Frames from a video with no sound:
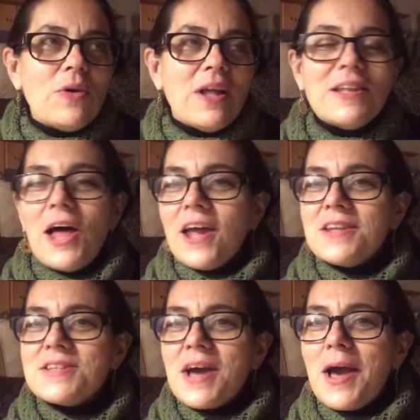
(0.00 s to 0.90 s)
A lot
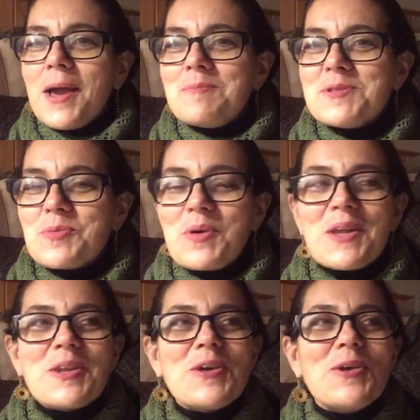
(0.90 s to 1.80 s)
of times
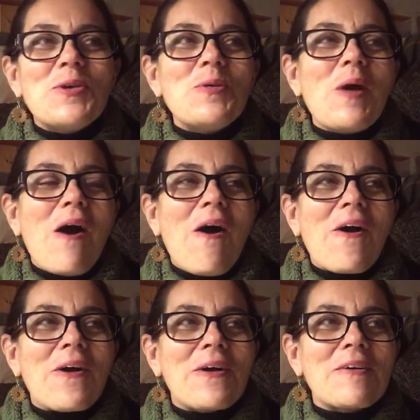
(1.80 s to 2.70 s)
when you
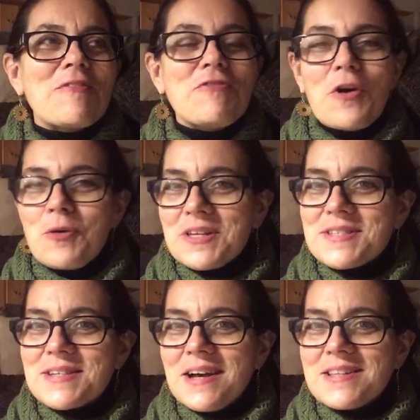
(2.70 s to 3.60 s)
are
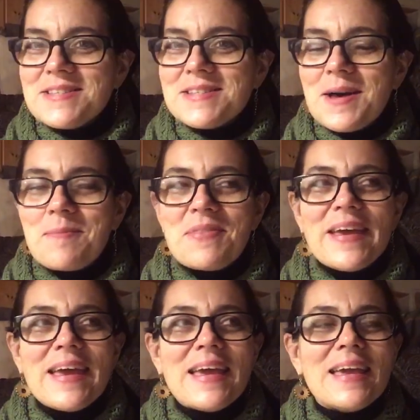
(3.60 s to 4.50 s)
focused on
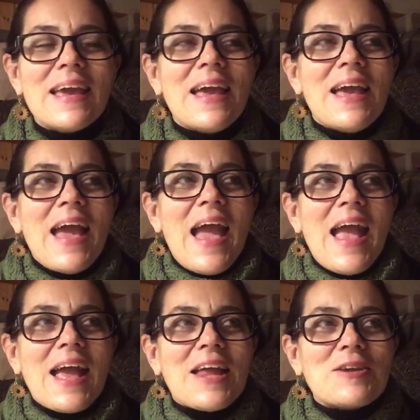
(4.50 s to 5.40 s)
something
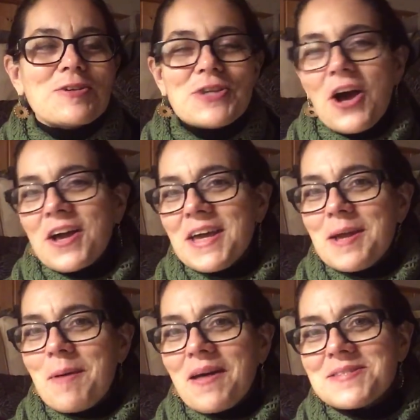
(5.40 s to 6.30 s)
and you're talking
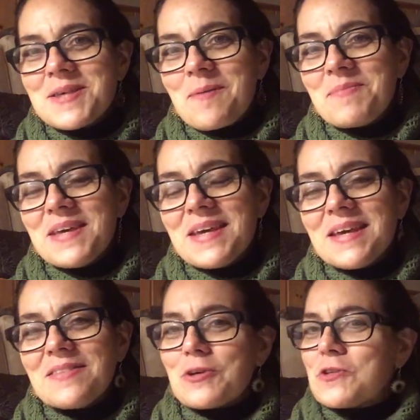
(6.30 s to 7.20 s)
about
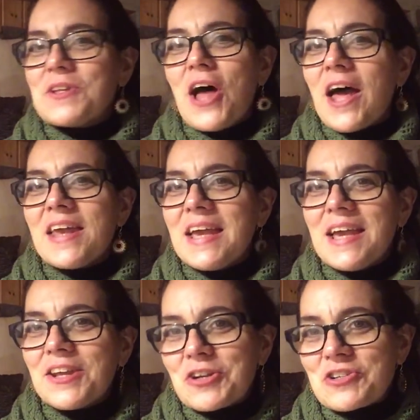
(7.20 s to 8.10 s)
something, there's a lot of
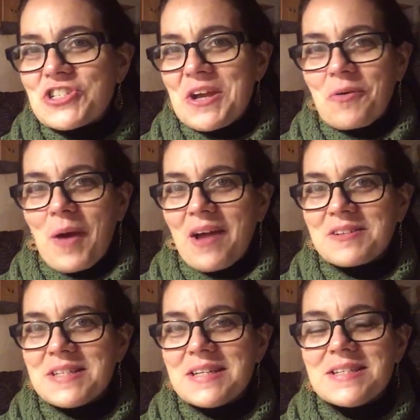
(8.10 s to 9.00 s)
energy
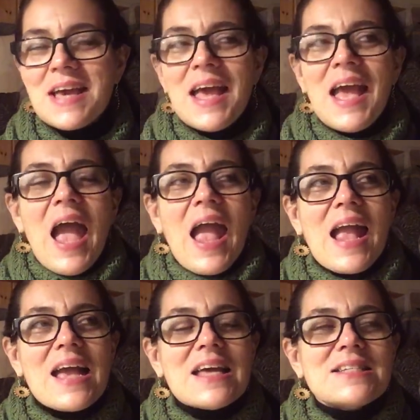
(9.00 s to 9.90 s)
around it.
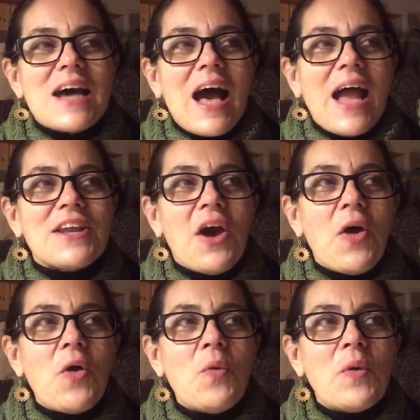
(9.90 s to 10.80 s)
And I
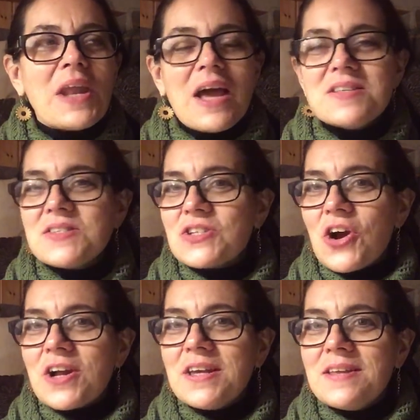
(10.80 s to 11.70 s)
know when I
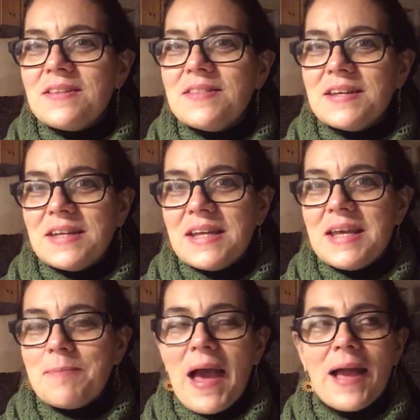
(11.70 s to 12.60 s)
started the
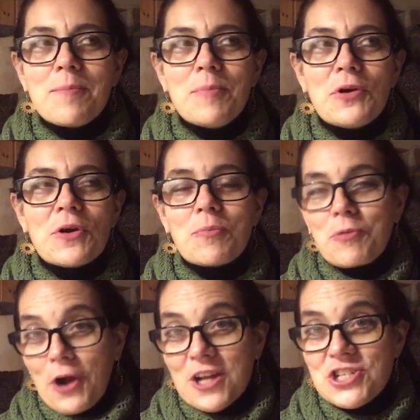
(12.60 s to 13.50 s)
knitting bag book
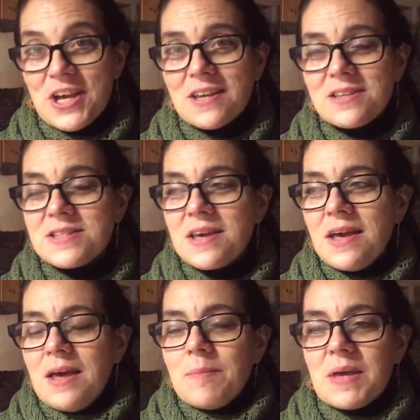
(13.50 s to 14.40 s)
project,
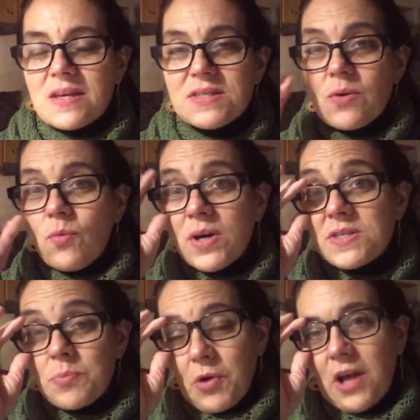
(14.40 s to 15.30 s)
because it was
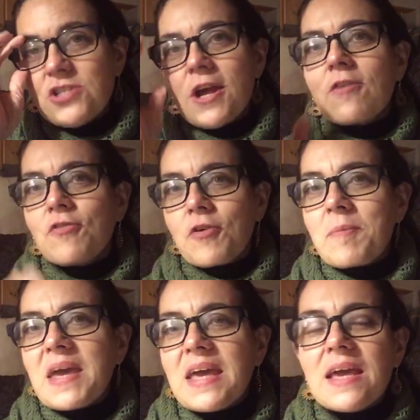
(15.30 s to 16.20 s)
a project for
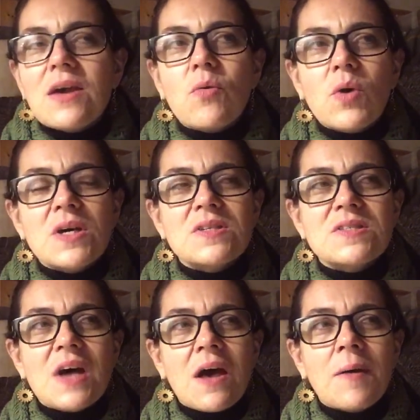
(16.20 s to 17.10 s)
me, it
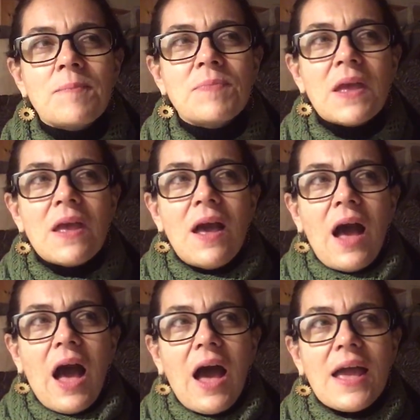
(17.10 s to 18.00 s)
was, of
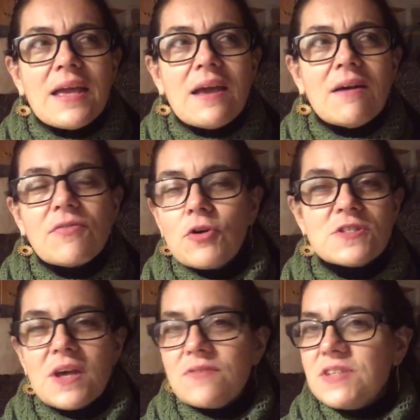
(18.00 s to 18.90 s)

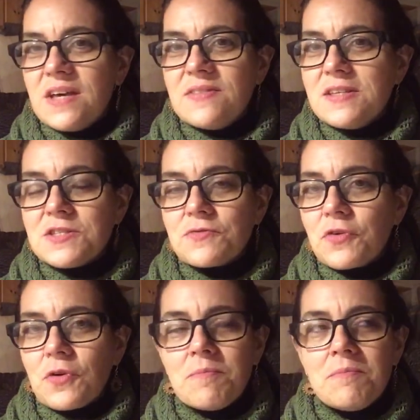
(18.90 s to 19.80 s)
course, I've done this
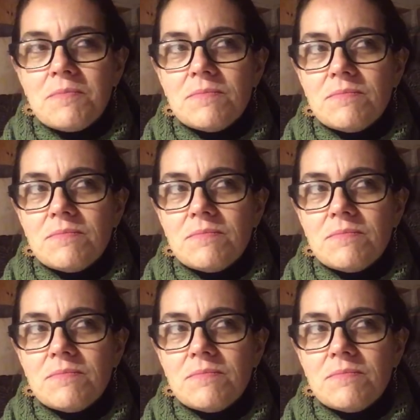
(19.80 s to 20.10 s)
for